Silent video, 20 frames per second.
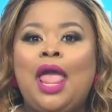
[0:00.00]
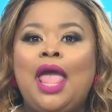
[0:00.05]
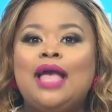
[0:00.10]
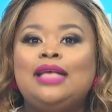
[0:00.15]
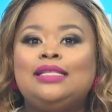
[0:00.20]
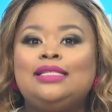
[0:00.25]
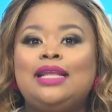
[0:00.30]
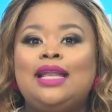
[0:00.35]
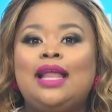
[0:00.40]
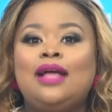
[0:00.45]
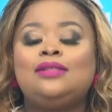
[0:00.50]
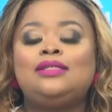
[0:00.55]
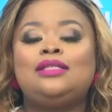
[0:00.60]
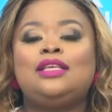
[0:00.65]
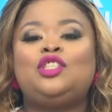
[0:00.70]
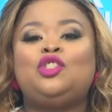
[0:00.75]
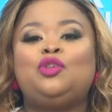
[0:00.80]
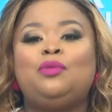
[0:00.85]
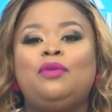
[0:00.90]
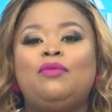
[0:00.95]
has announced
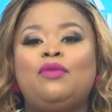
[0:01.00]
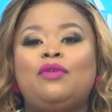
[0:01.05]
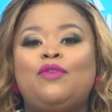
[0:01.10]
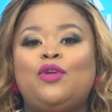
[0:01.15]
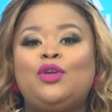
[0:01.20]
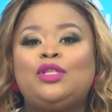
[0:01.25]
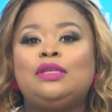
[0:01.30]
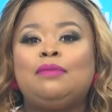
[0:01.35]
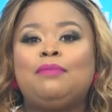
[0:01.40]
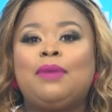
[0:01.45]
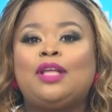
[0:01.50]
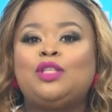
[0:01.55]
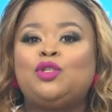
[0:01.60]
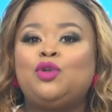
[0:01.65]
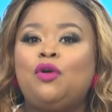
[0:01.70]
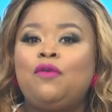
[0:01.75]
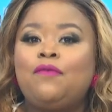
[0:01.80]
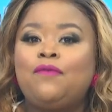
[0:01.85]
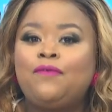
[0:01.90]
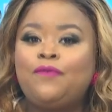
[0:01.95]
that she'll be reverting back
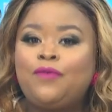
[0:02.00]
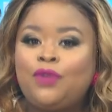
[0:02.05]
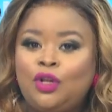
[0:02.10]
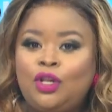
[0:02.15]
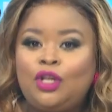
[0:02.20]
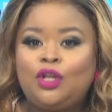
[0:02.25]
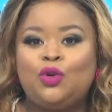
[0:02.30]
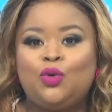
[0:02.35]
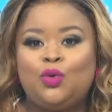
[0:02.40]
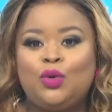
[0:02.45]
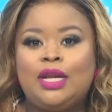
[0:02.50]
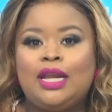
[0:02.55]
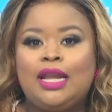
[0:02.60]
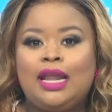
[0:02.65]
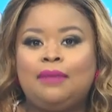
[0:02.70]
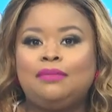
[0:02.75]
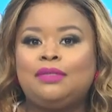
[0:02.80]
to her full Nguni name